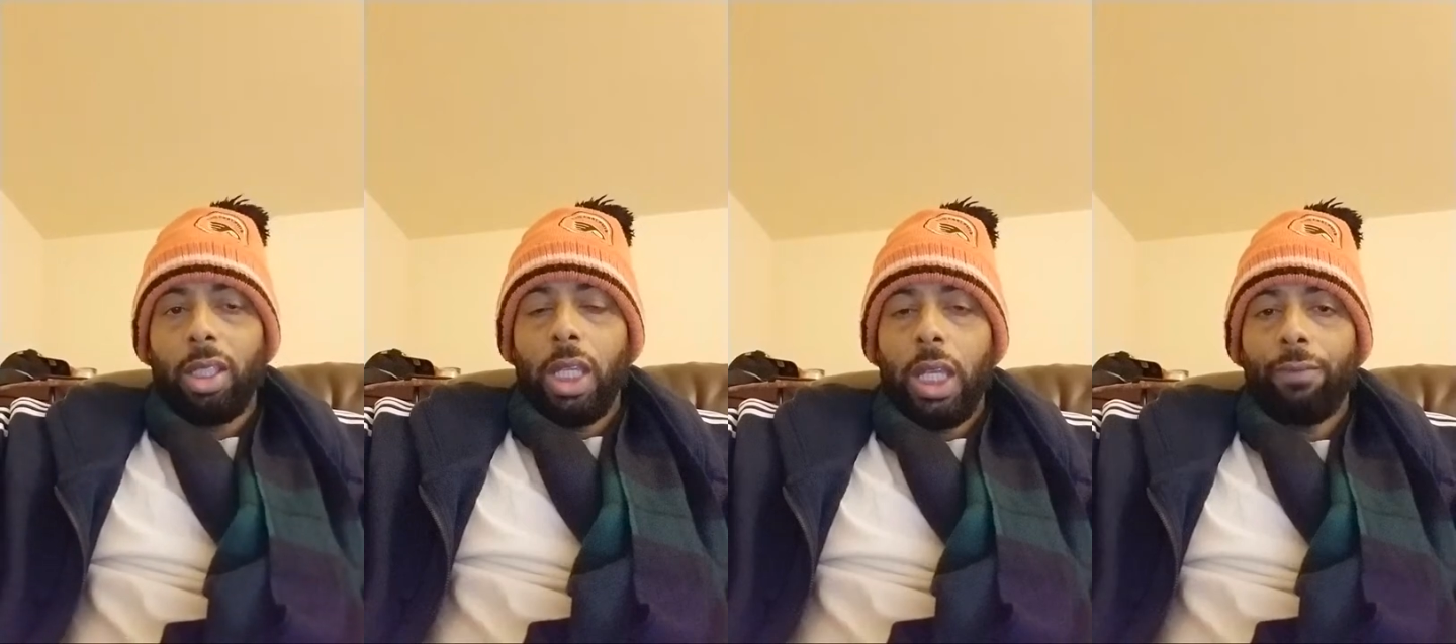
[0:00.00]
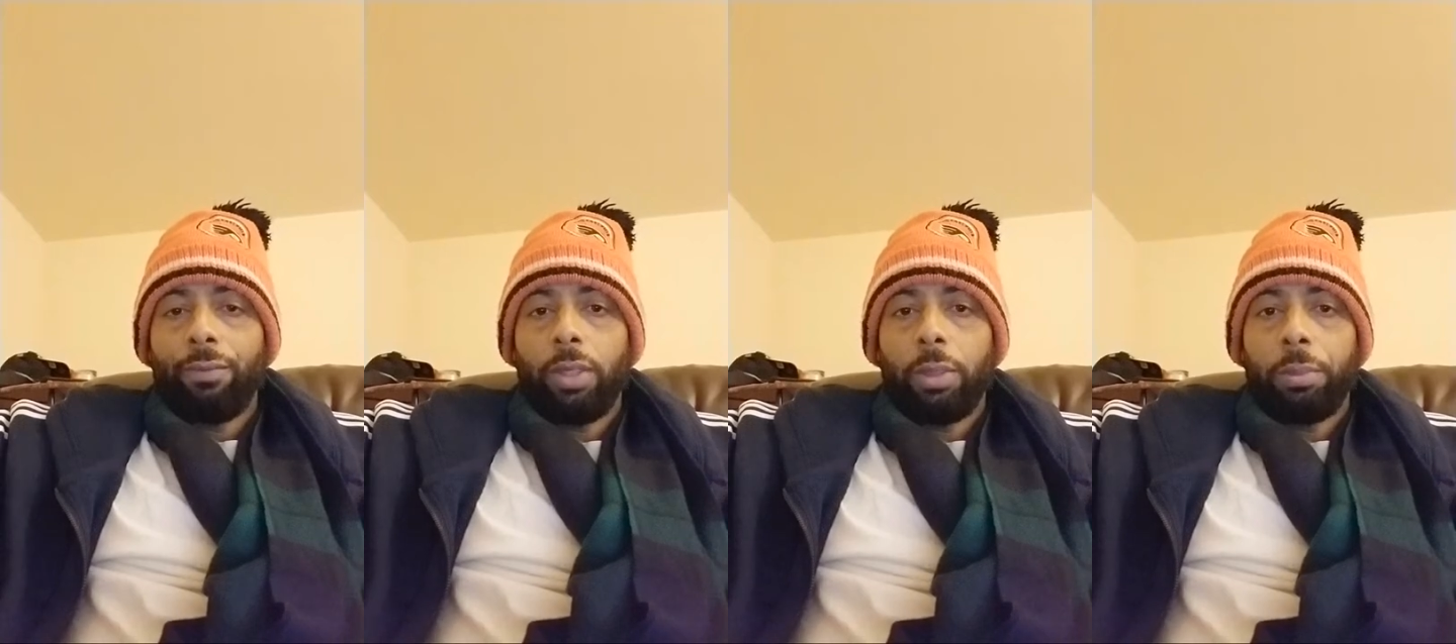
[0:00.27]

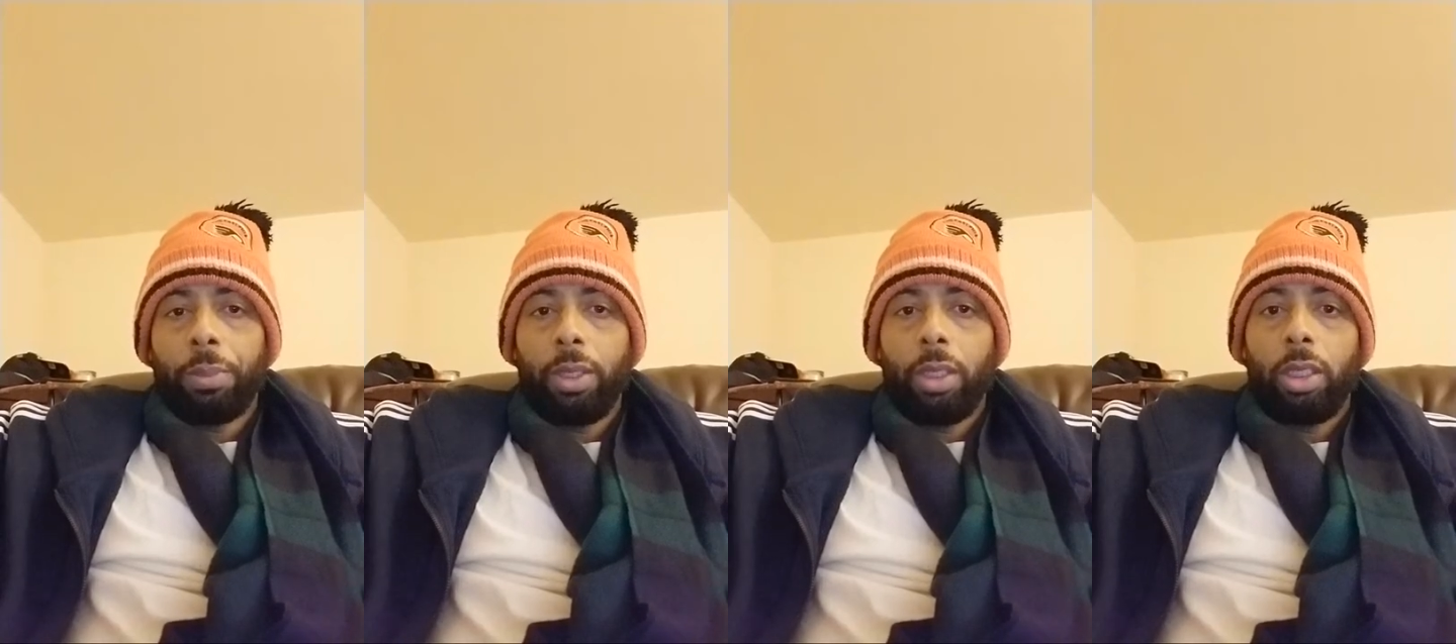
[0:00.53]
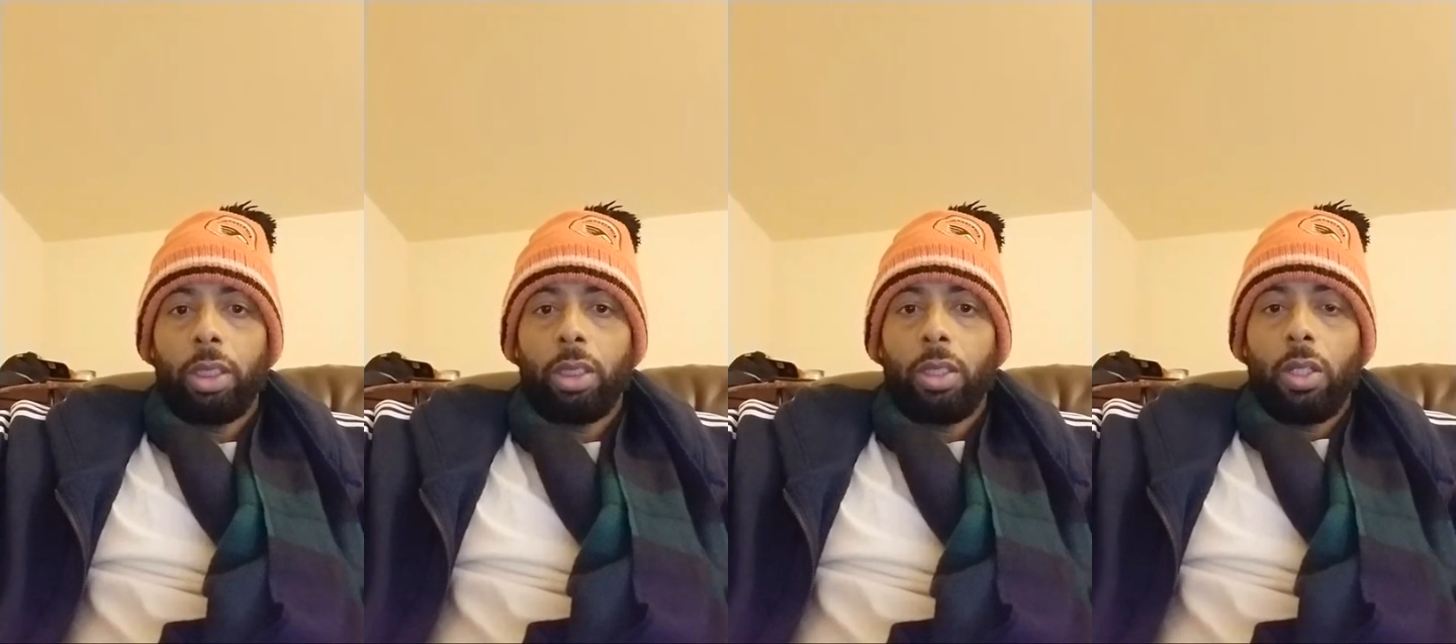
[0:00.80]

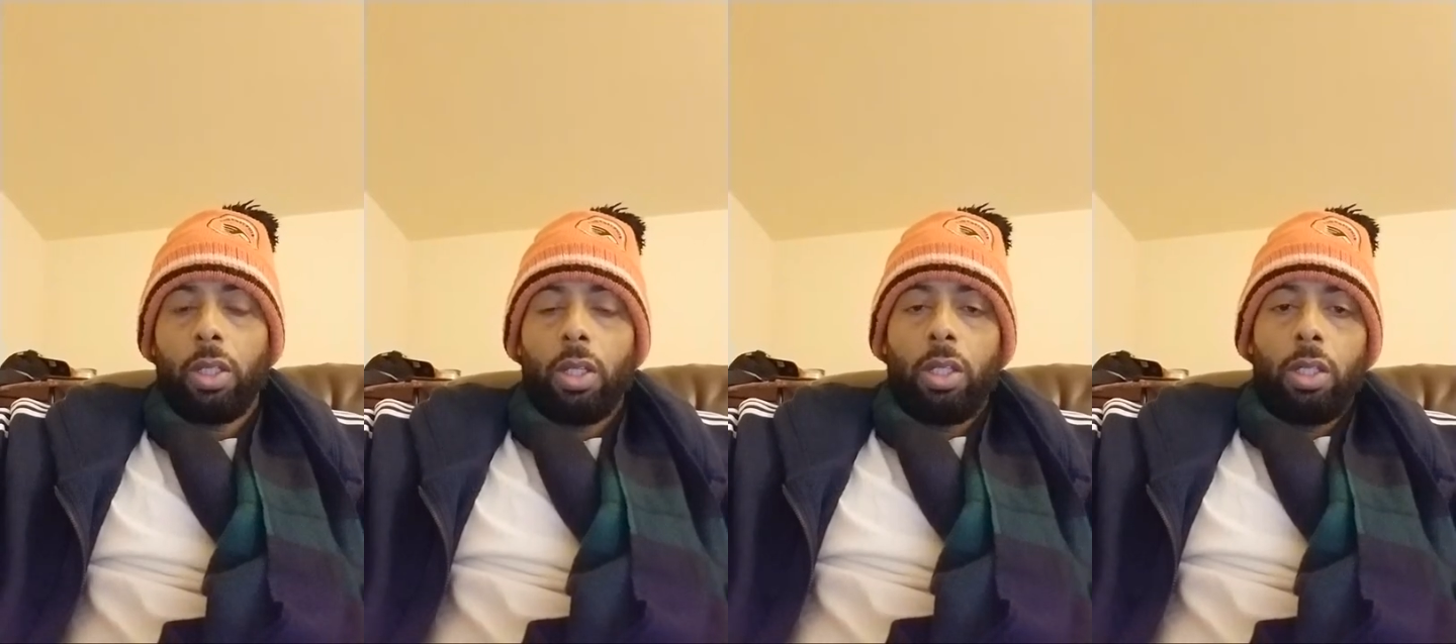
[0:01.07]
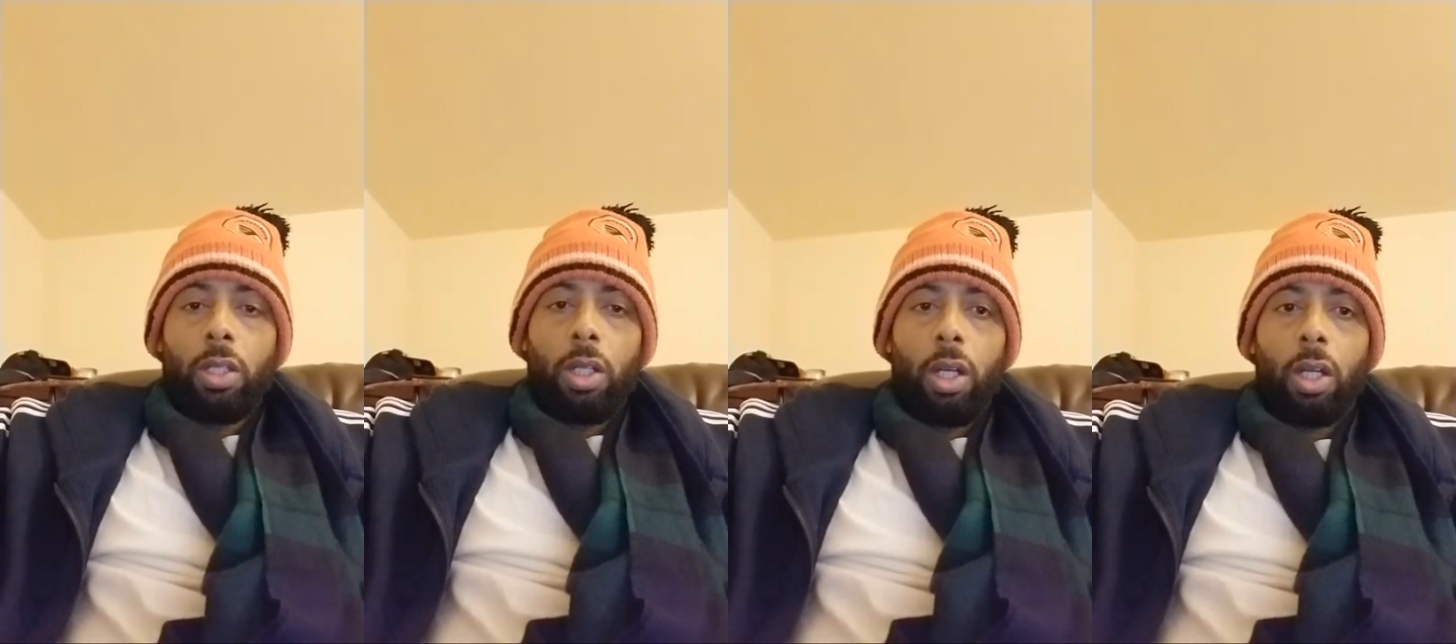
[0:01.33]
MVP
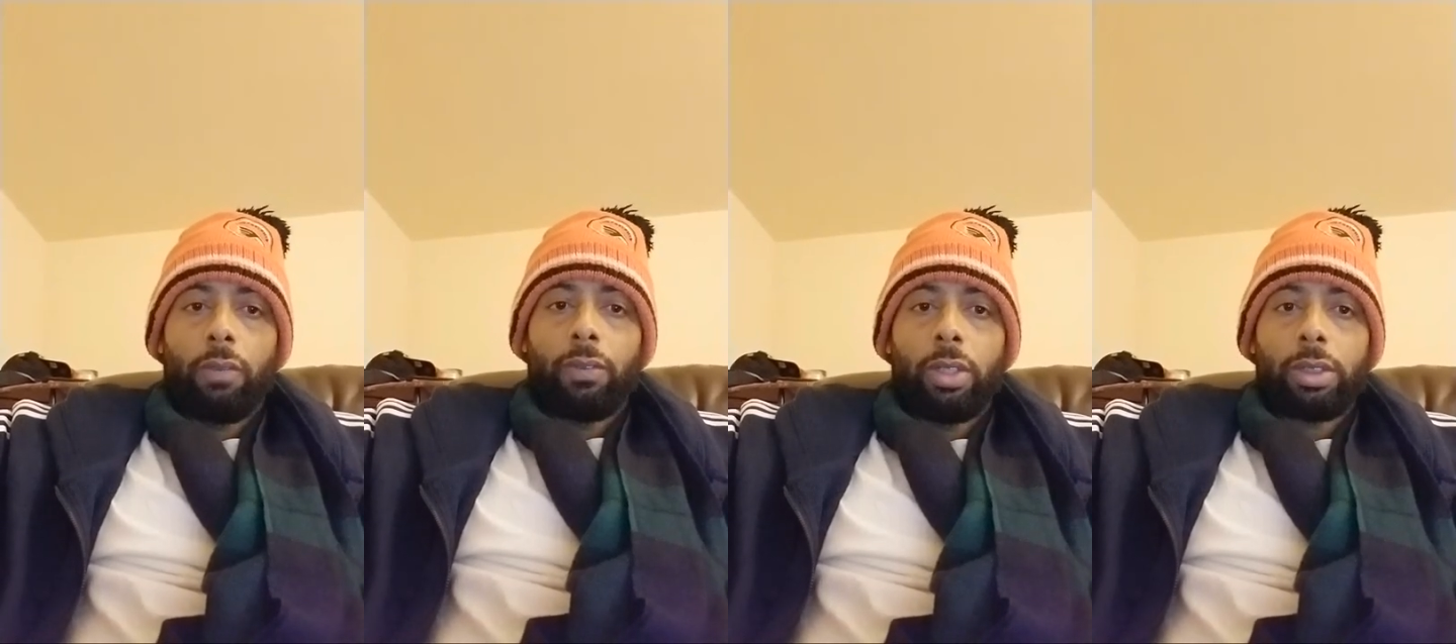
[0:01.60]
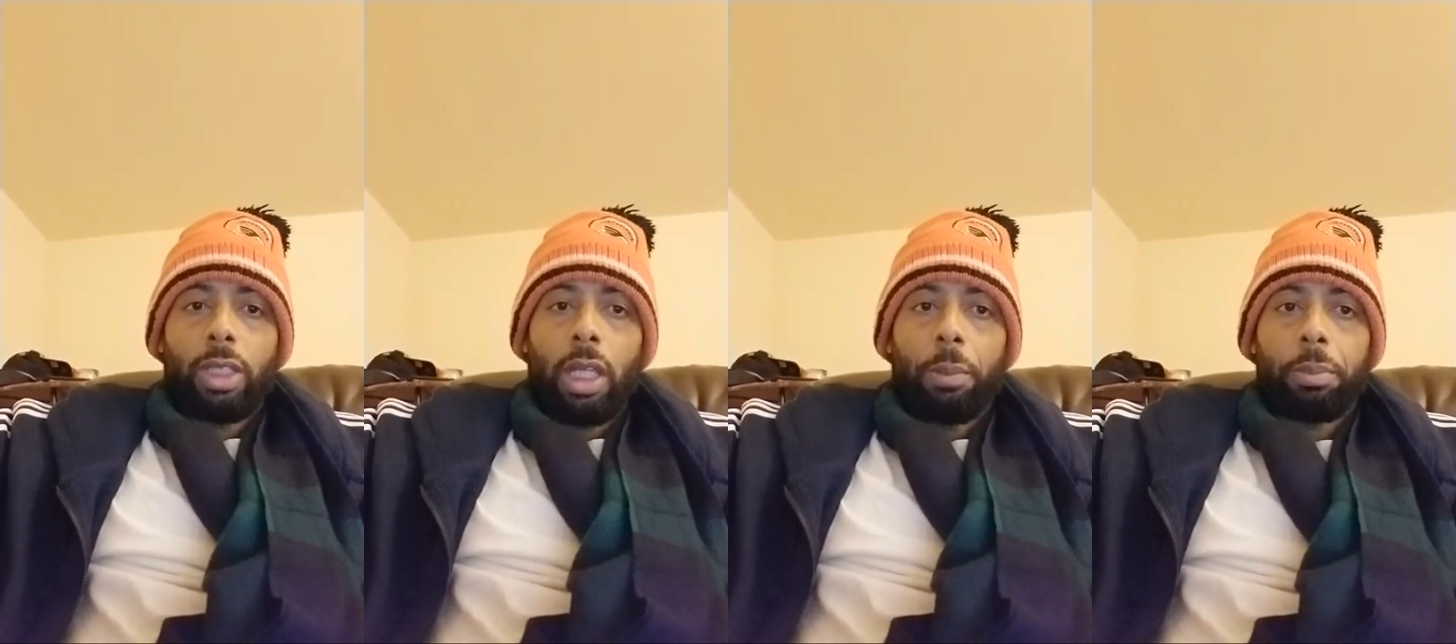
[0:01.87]
of
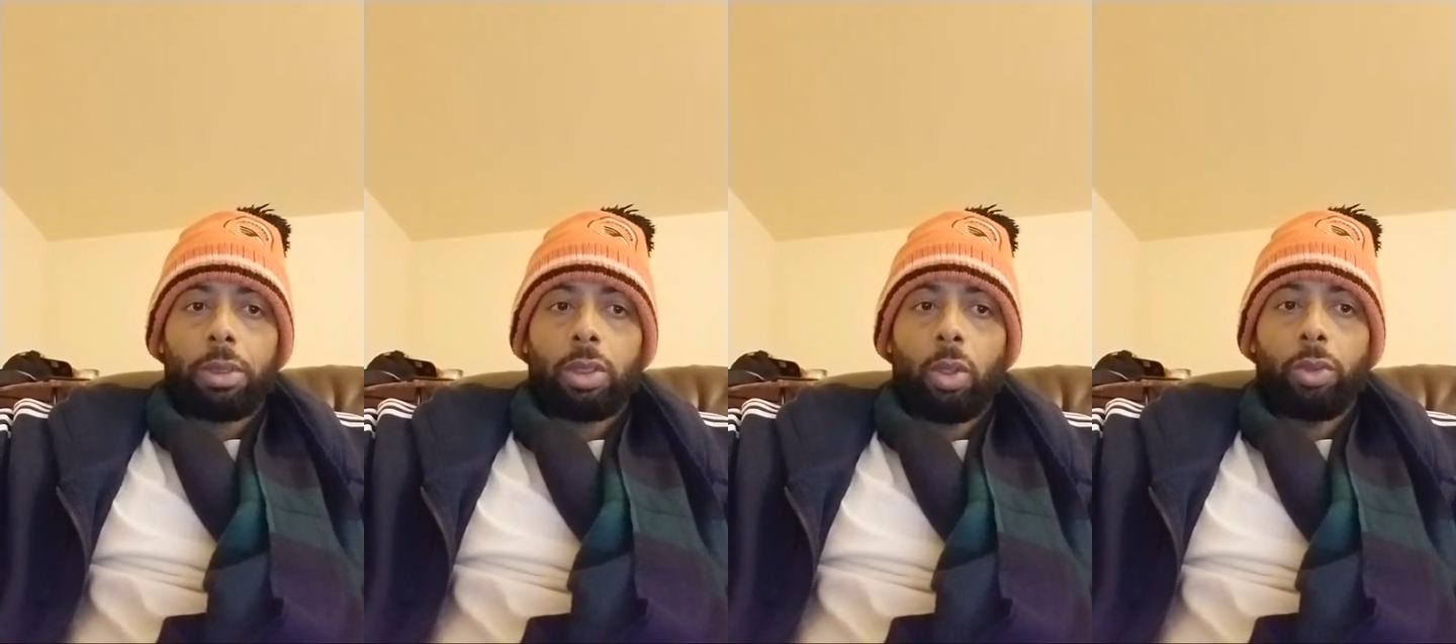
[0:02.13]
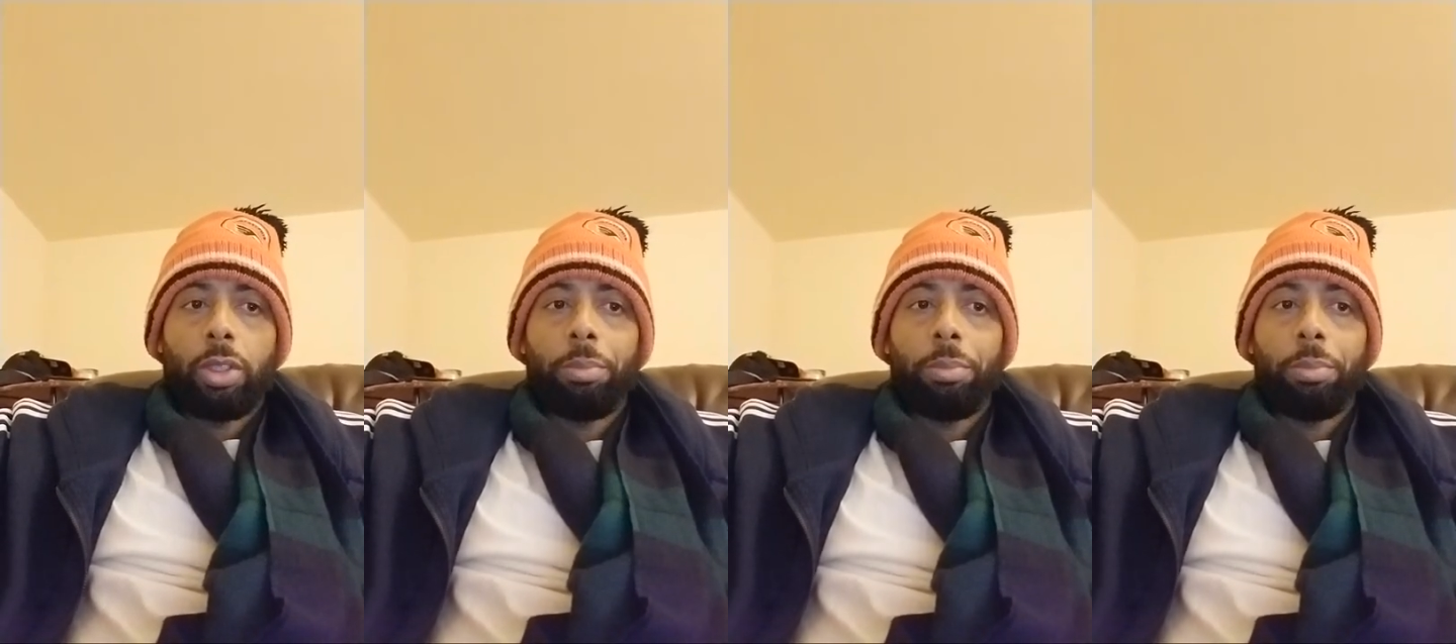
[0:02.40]
this episode.